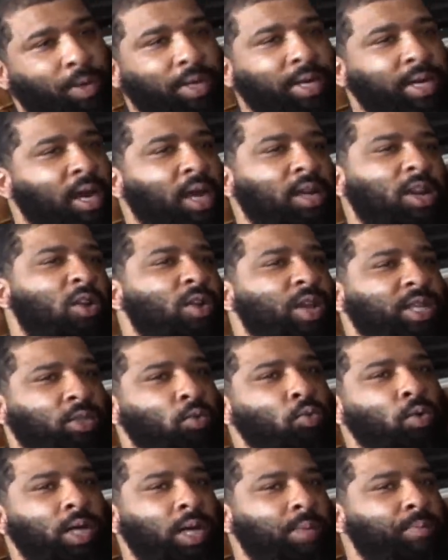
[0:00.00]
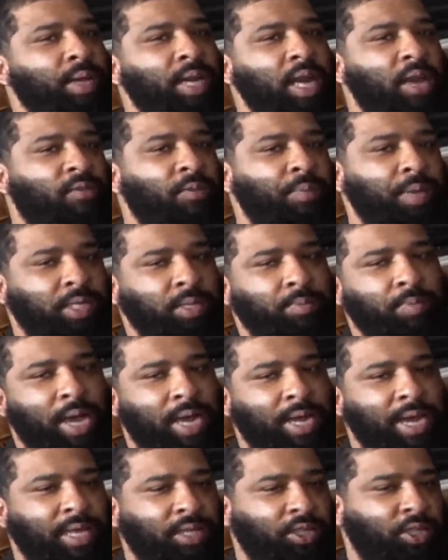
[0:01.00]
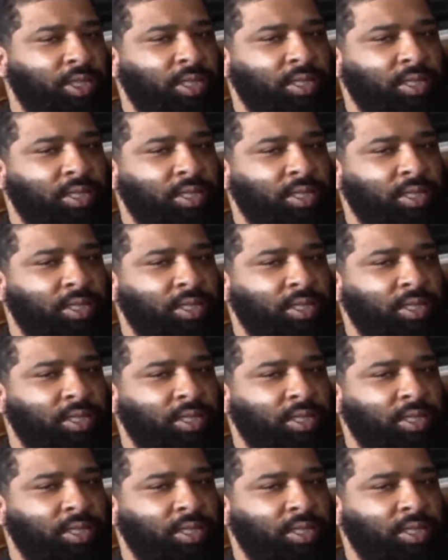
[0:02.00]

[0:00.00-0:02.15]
but then I know they're still going to be there for me to buy next